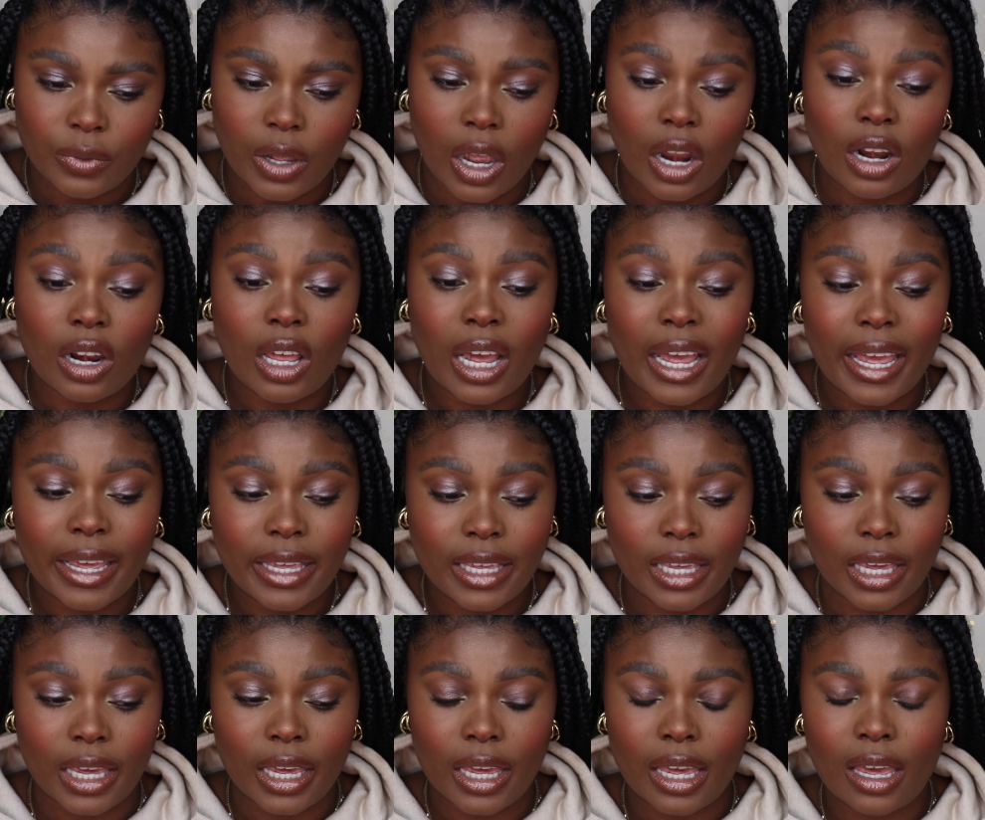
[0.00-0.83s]
I
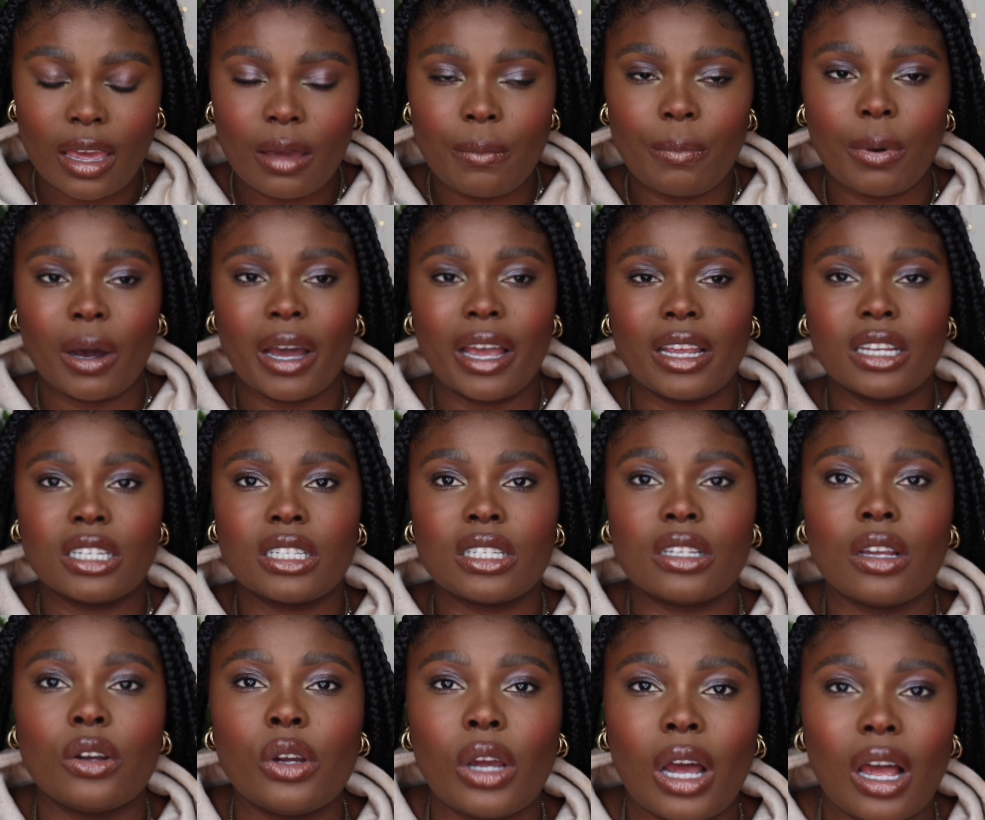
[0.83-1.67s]
like it, but I
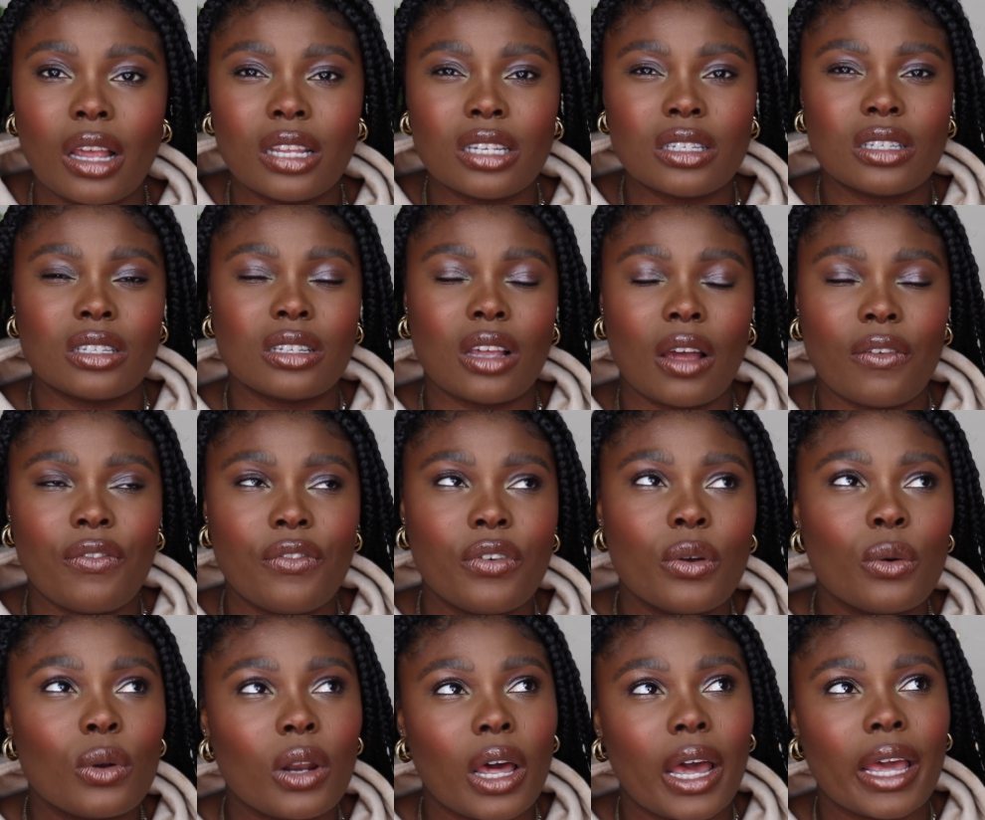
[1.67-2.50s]

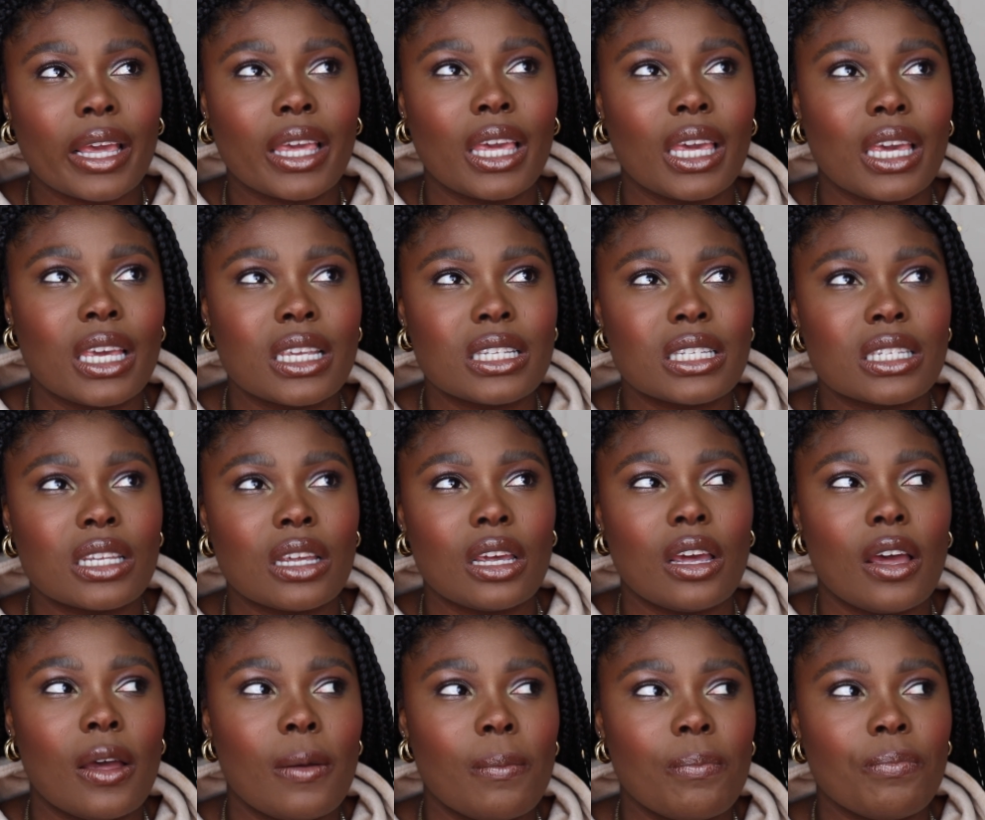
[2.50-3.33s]
feel like it's
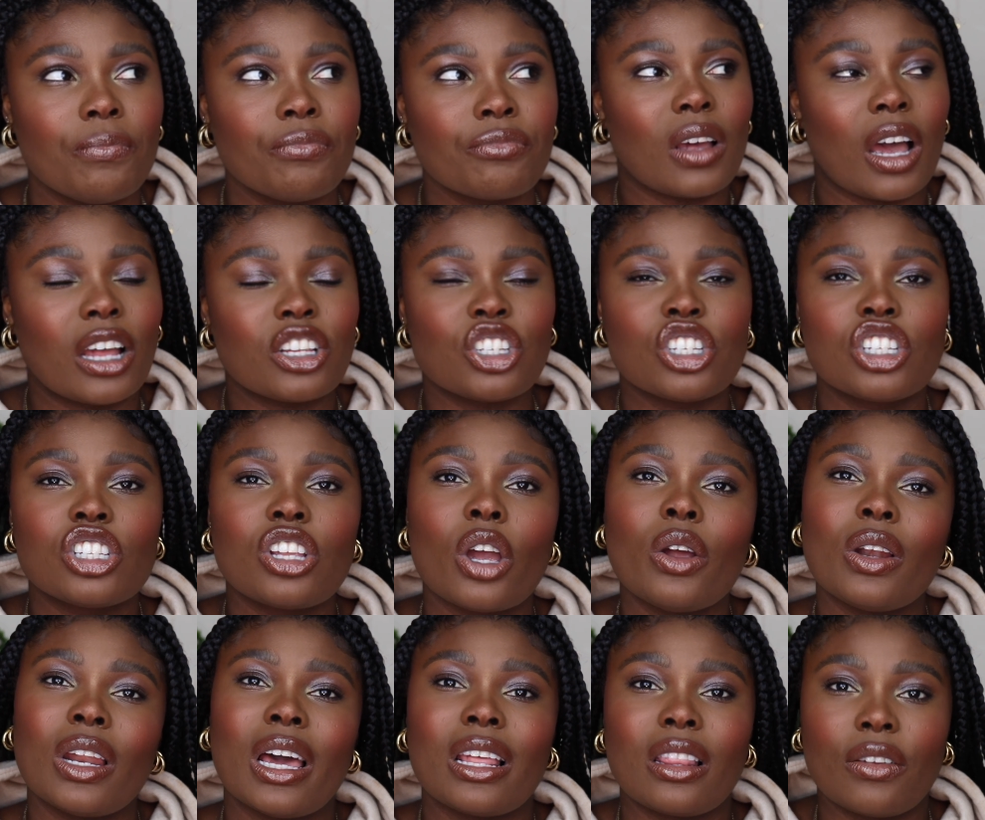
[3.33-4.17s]
I just
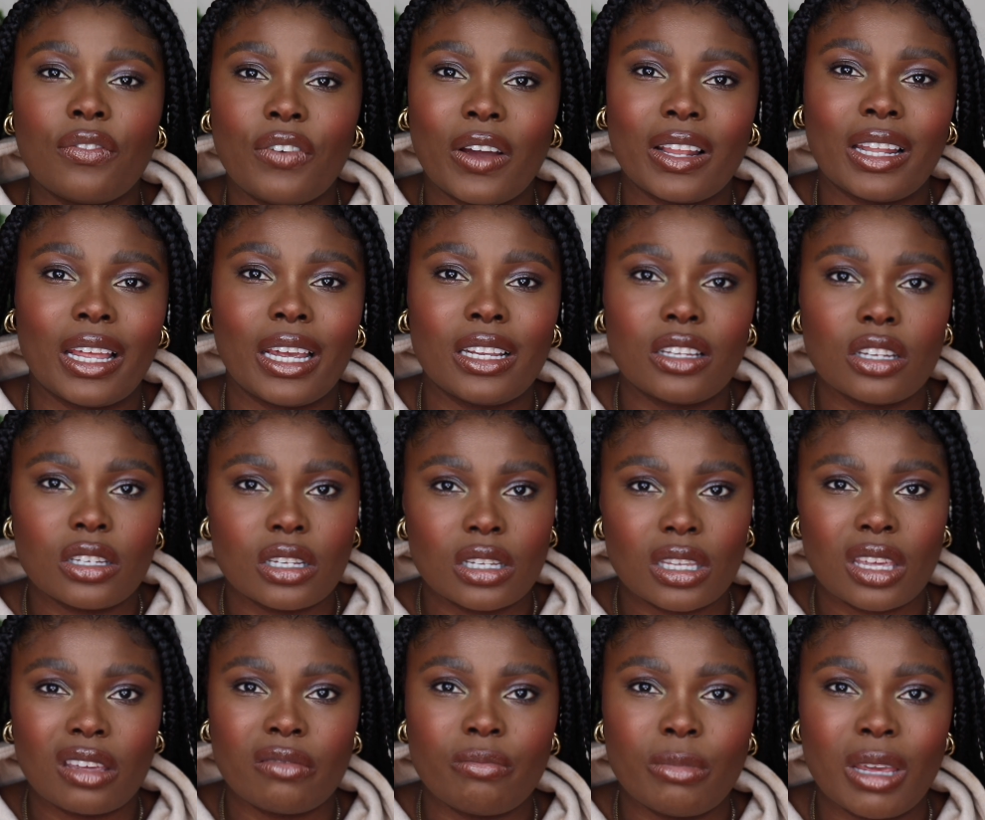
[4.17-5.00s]
don't like the fact that it doesn't
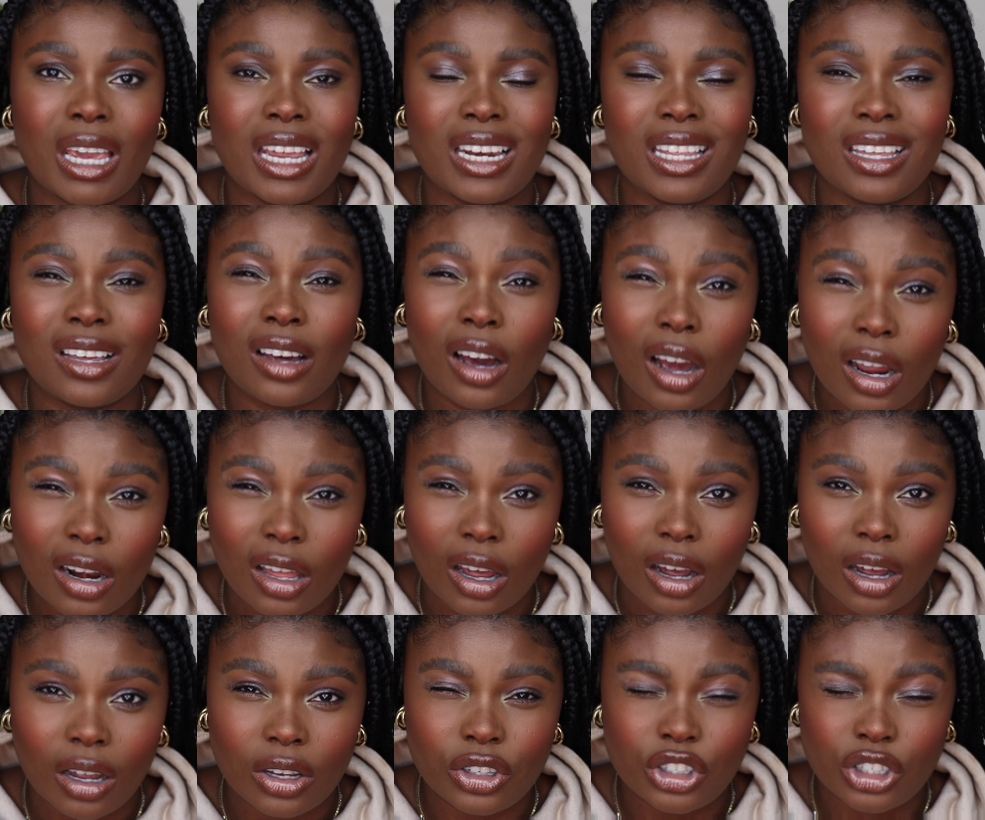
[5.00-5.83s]
give me any
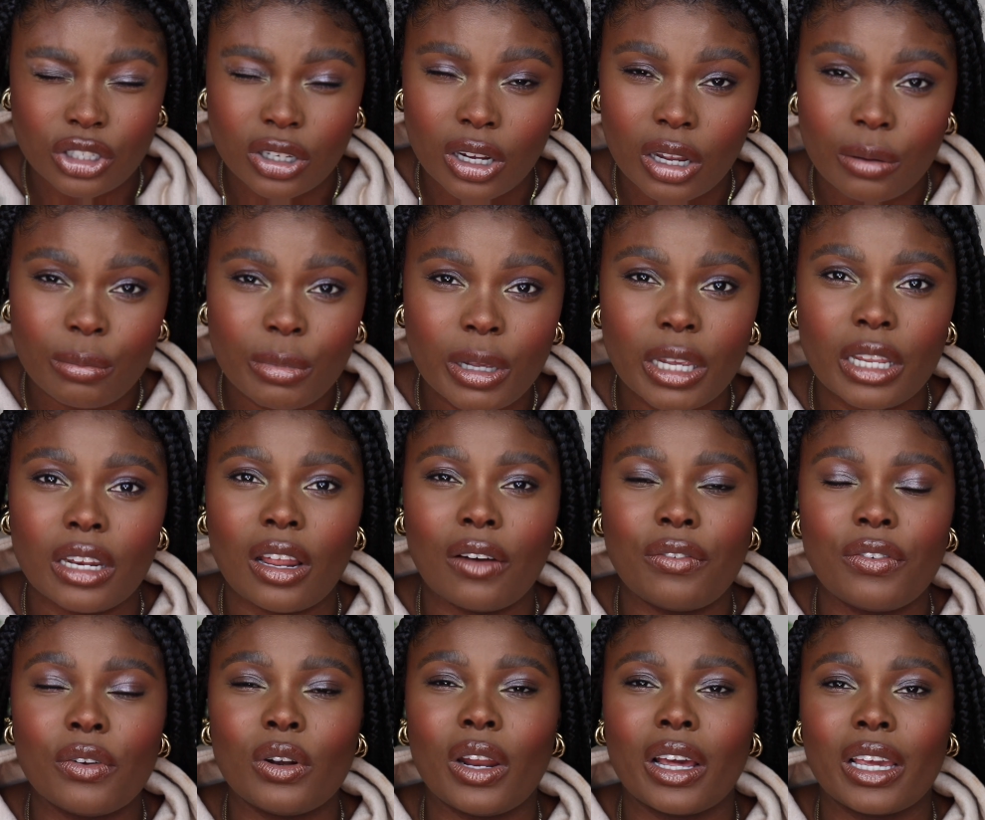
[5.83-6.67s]
colour. Do you know what I mean? I
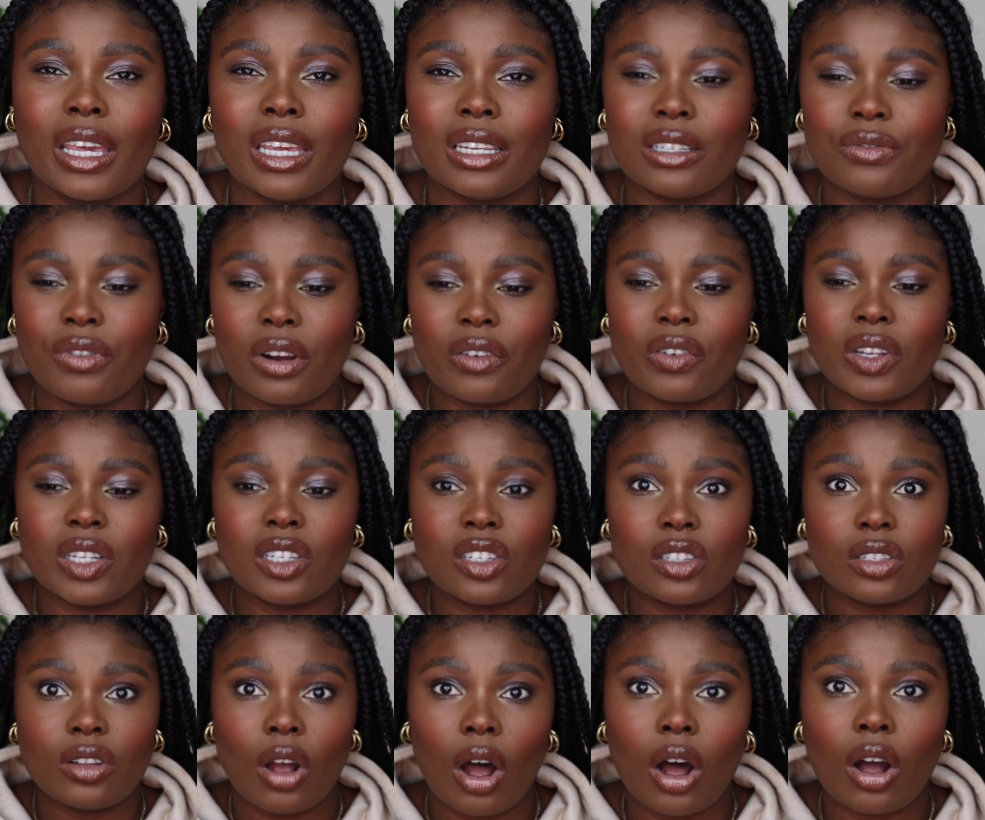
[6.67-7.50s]
feel like it's very
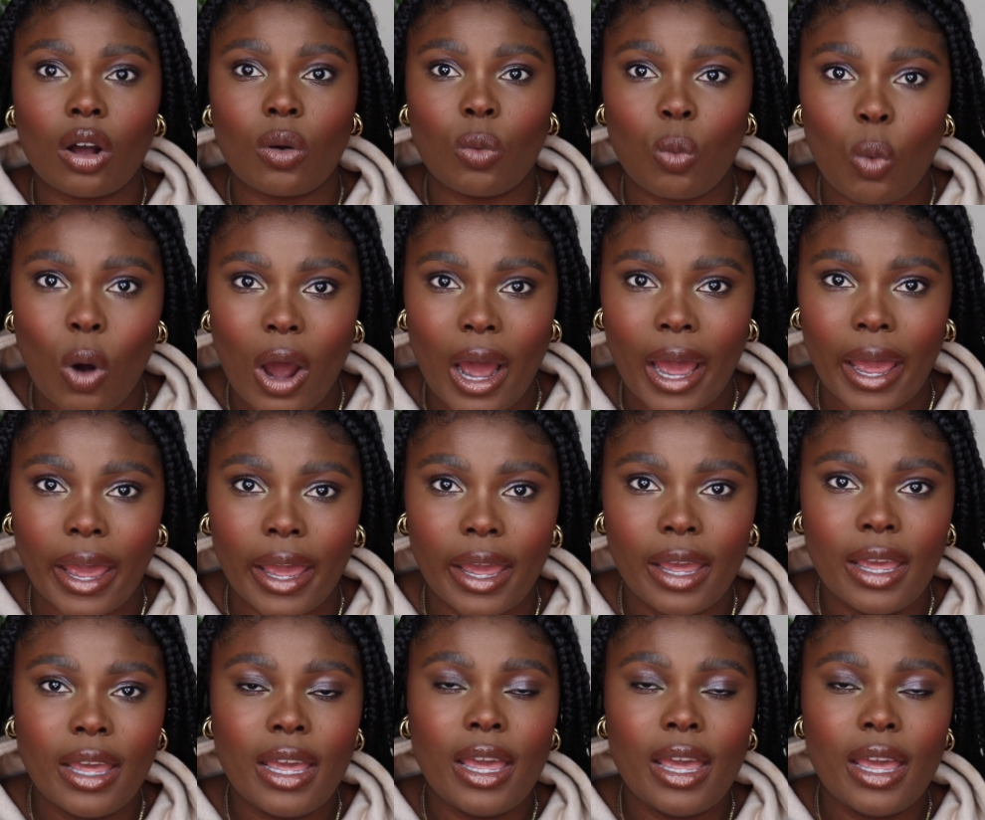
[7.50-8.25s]
stark white.